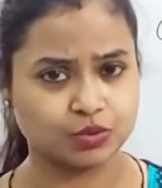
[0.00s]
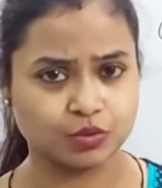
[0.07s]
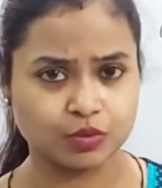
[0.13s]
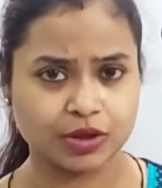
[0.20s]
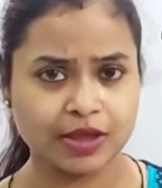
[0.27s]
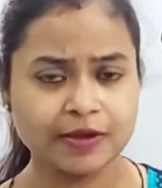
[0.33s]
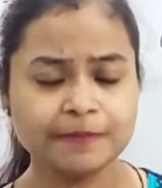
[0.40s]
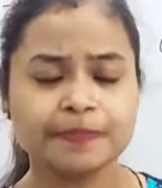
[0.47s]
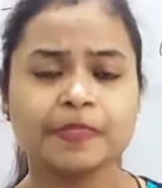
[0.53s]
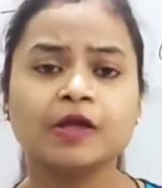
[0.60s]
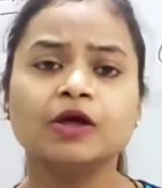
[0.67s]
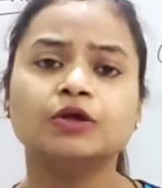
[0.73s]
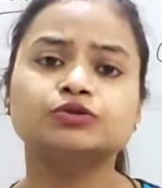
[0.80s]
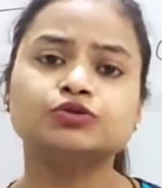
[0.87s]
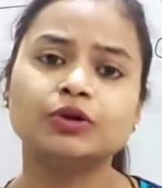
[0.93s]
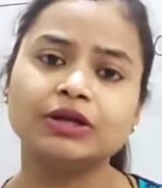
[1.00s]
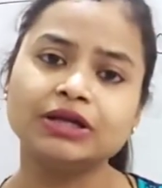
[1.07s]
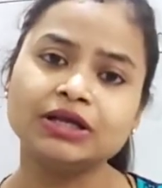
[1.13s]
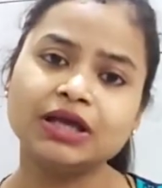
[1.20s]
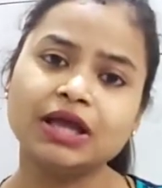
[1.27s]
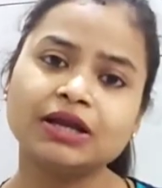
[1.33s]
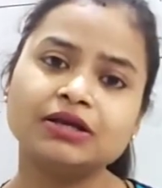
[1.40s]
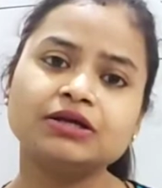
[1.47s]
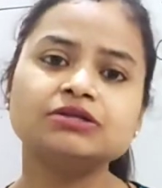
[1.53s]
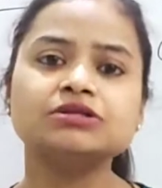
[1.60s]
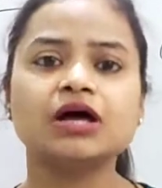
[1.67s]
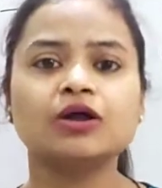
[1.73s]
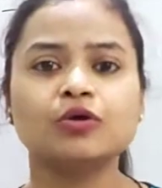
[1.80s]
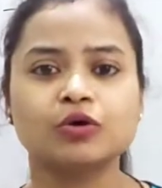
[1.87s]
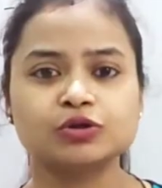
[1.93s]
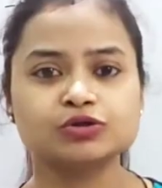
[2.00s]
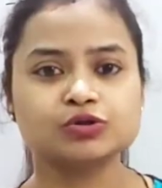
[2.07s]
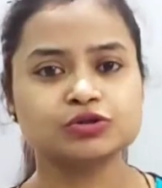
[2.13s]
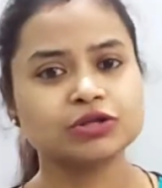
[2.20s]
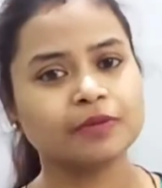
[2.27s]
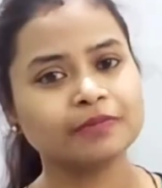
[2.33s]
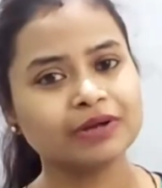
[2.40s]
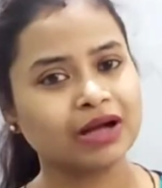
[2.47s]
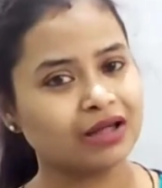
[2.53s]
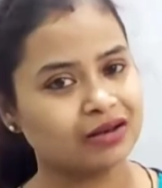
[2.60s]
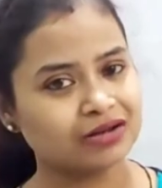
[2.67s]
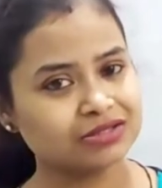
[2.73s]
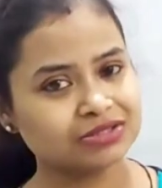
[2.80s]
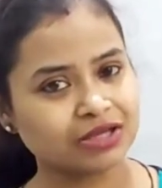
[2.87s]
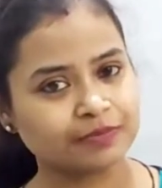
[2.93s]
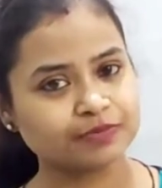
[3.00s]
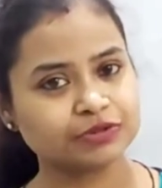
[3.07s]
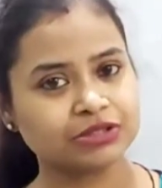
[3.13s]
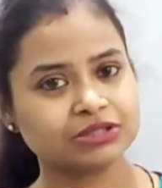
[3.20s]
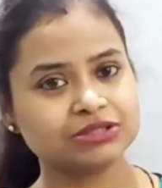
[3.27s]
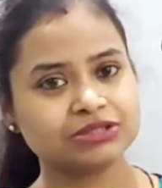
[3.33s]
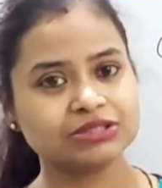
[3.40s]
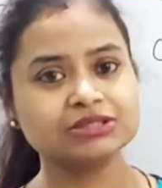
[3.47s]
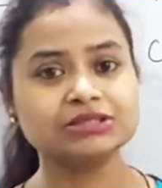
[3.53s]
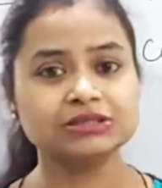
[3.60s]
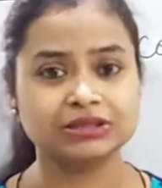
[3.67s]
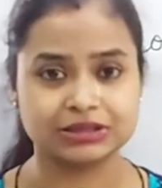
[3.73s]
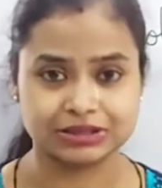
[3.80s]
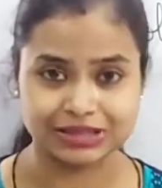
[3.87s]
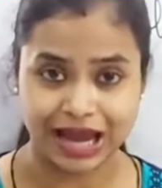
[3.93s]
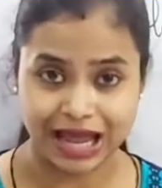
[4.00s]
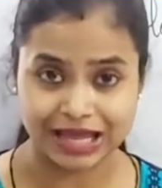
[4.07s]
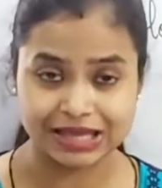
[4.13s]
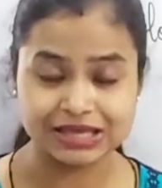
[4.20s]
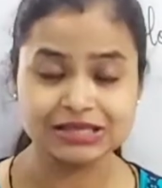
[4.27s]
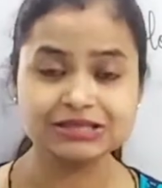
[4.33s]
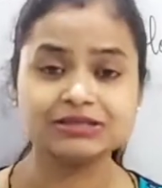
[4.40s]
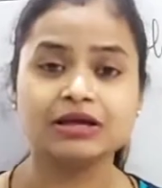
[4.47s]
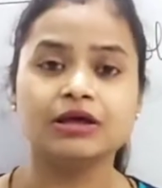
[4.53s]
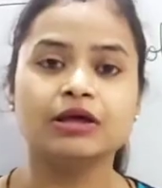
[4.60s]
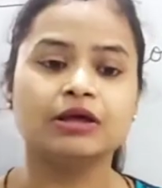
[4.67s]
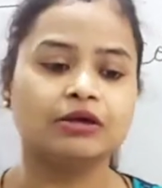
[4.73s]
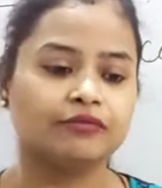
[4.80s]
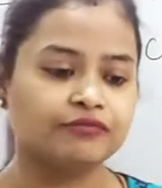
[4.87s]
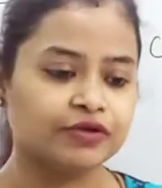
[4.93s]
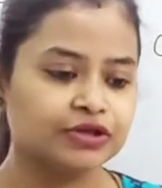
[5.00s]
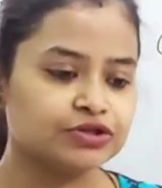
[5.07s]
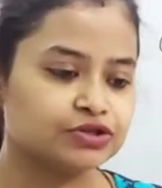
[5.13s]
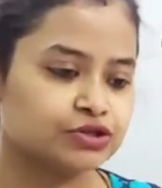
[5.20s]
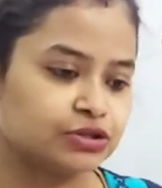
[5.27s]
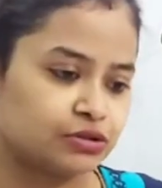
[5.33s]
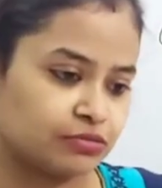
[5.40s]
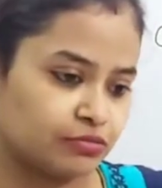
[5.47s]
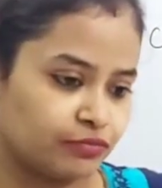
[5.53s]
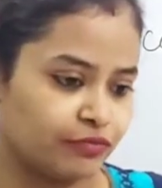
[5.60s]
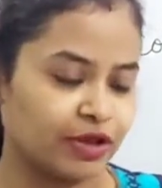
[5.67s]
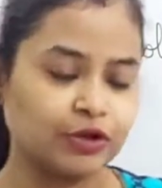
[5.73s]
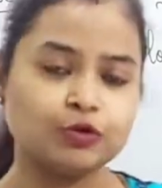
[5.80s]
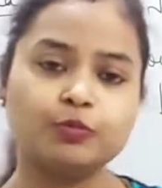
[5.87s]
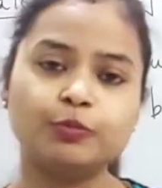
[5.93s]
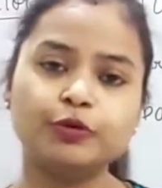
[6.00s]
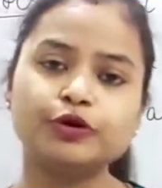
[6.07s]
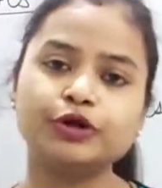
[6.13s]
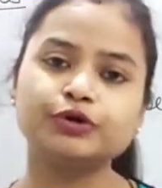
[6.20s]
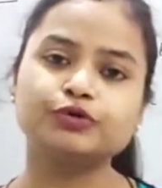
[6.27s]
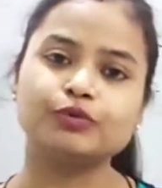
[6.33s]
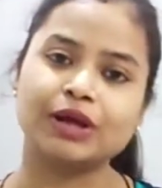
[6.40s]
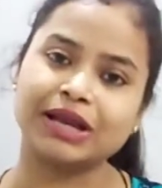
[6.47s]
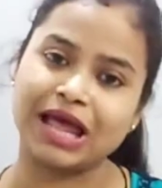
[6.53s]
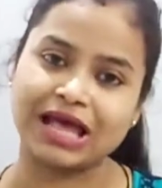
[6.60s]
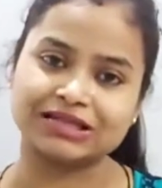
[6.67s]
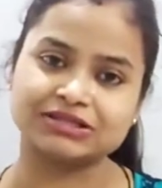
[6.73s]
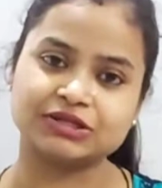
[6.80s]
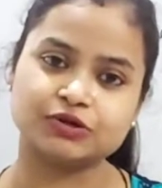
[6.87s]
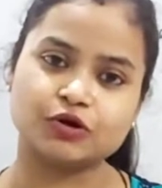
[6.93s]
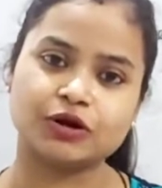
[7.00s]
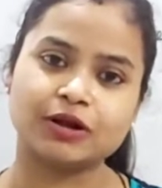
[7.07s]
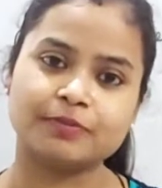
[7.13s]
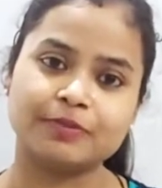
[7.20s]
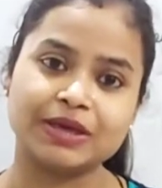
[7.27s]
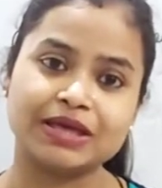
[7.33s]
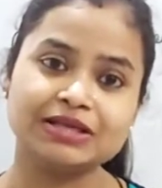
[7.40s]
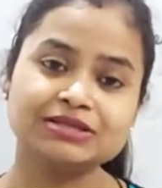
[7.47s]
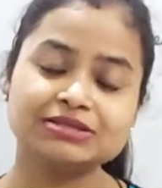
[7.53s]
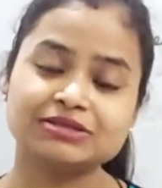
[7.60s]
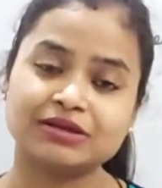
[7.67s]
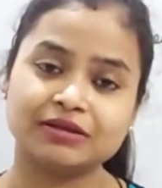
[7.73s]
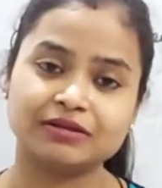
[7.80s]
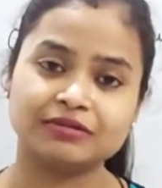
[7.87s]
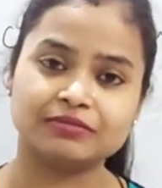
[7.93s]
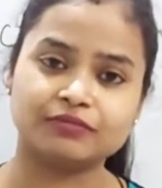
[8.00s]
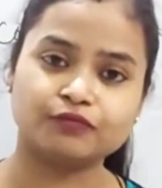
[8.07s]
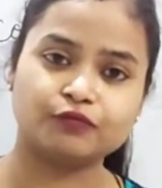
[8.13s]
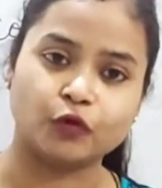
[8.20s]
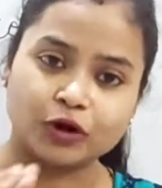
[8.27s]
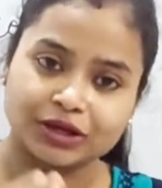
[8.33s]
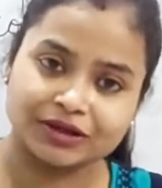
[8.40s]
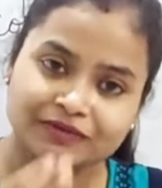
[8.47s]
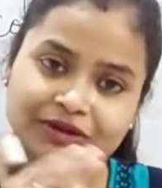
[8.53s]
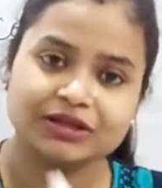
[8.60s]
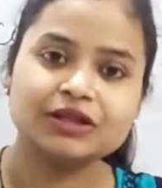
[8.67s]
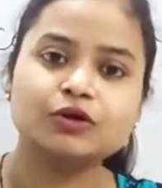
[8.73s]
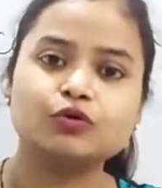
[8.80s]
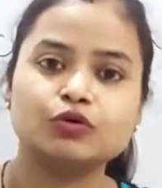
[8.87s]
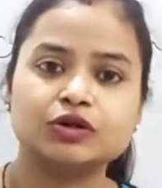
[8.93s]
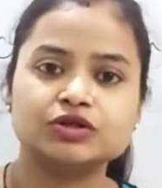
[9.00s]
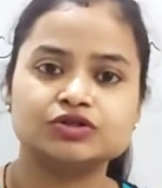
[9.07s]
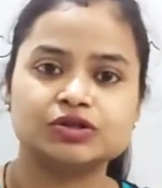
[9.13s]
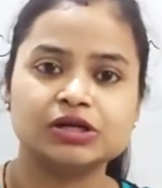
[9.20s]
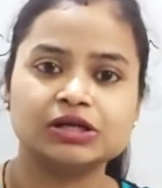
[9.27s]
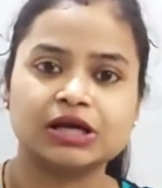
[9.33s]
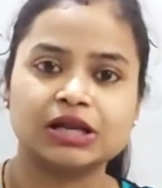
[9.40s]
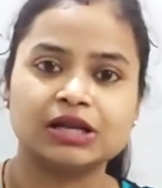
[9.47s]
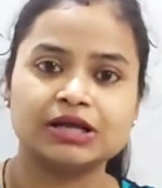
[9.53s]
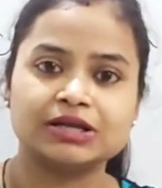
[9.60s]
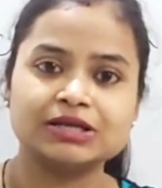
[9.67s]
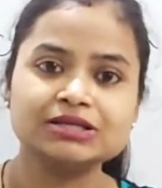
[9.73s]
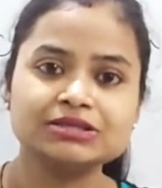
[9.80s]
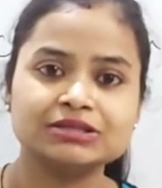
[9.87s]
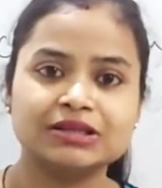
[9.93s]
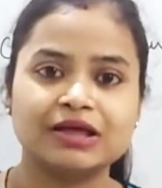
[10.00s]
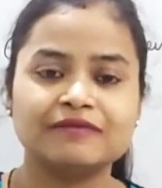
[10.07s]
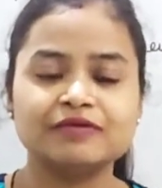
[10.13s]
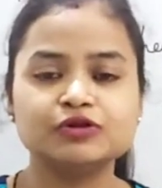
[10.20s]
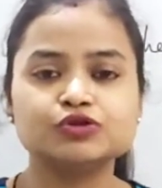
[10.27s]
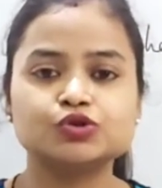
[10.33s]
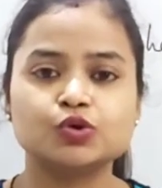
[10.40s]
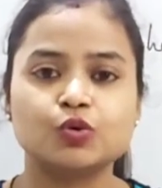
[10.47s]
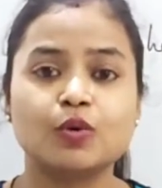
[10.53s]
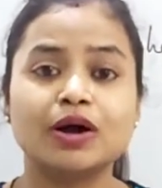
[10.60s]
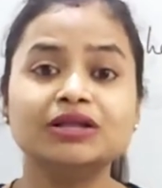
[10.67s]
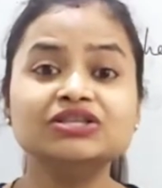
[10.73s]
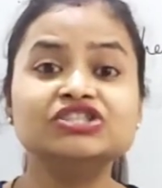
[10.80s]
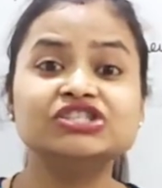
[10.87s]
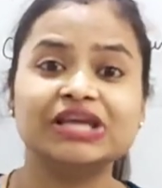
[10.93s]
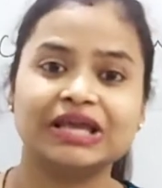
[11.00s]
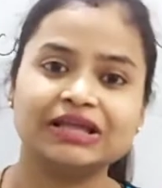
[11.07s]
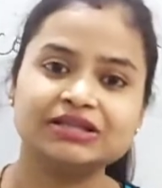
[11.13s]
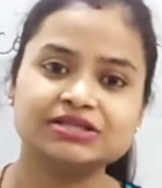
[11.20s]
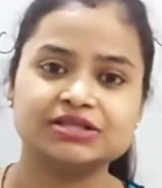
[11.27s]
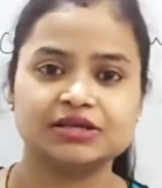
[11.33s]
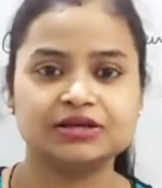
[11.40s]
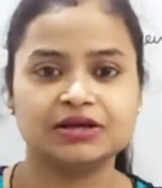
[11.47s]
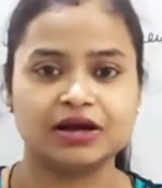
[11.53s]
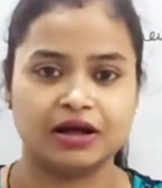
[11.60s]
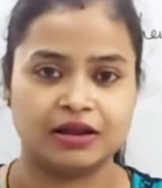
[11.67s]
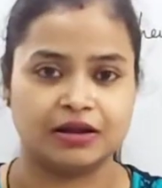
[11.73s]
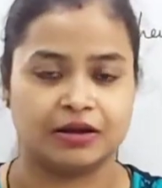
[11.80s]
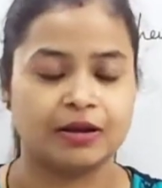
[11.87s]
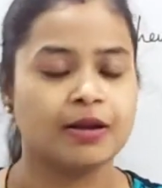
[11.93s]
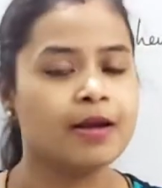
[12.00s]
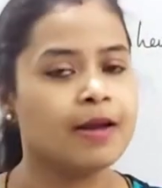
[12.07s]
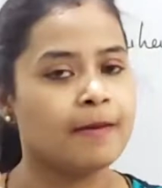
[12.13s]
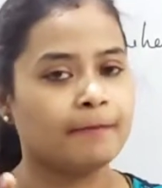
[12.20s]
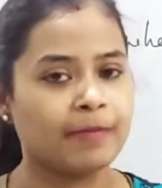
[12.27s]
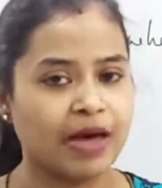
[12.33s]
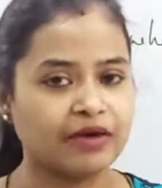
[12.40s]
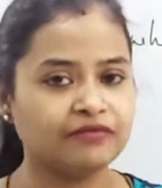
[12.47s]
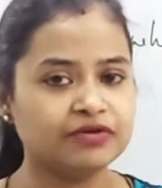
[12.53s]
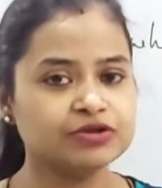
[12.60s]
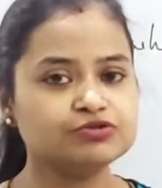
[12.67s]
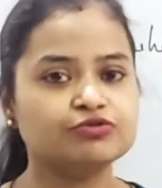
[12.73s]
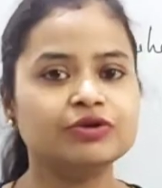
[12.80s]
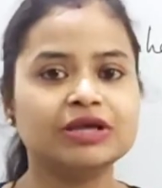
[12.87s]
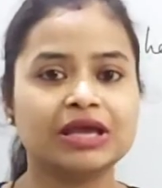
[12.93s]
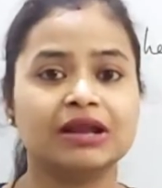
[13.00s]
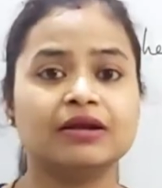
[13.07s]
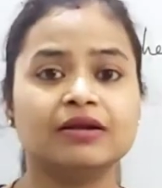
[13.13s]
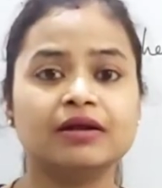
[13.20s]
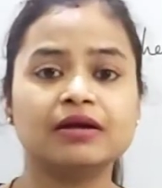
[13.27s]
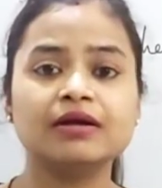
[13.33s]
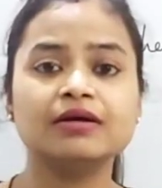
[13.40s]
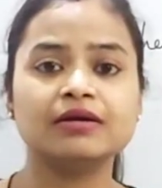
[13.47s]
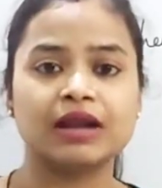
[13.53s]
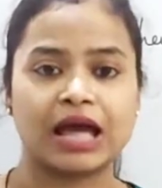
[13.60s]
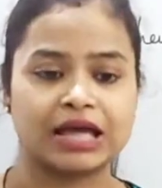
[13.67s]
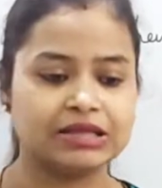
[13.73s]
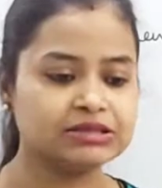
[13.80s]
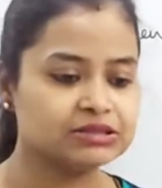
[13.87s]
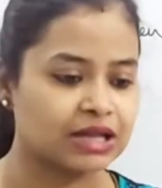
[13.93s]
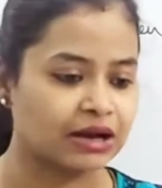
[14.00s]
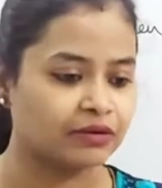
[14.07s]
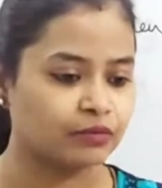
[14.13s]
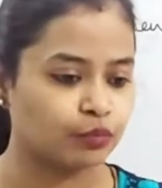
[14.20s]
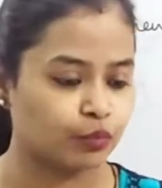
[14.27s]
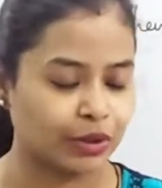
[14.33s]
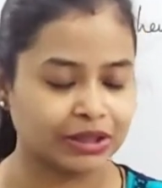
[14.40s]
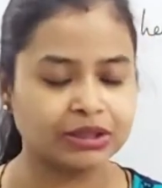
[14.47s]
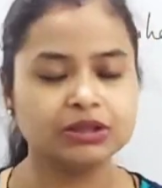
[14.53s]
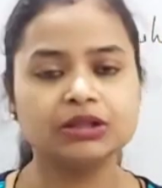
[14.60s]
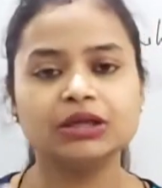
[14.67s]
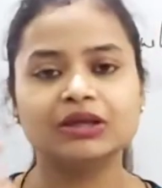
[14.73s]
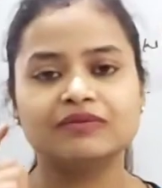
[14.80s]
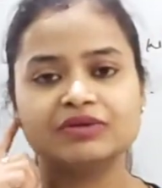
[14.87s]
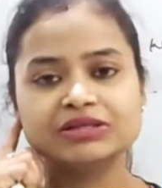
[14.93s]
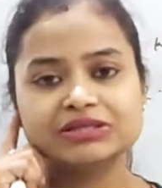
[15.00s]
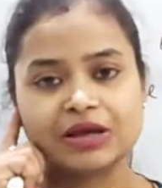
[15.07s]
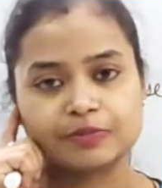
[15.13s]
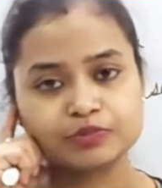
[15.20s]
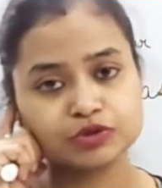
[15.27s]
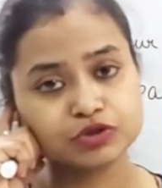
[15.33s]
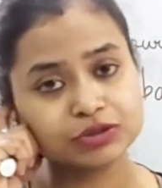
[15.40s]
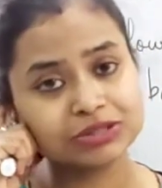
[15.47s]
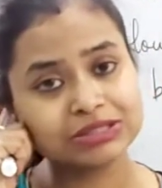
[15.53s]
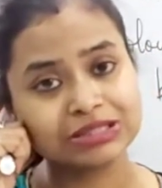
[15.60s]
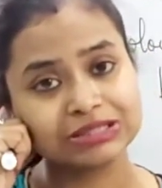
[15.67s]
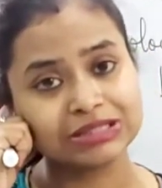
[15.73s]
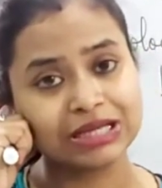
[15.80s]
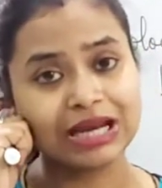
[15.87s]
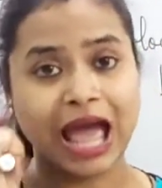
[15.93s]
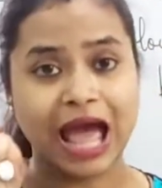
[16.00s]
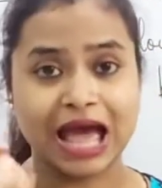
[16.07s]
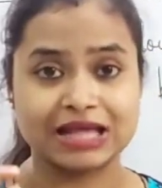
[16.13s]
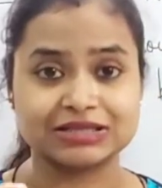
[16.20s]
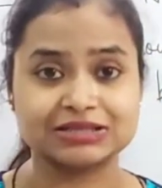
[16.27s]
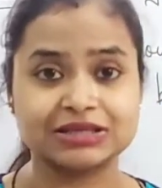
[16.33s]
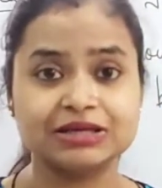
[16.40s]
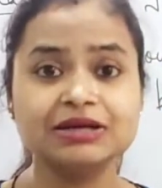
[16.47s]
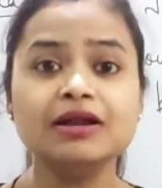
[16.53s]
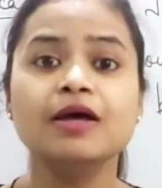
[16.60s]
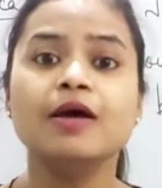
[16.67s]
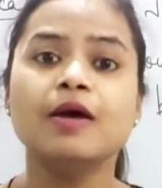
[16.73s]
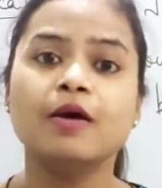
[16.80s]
Okay, so indicators are also some colored substances, dyes, which when you put into an acid or a base, whatever their original color is, they will show a change in color, by which we can recognize that whether the given substance is an acid,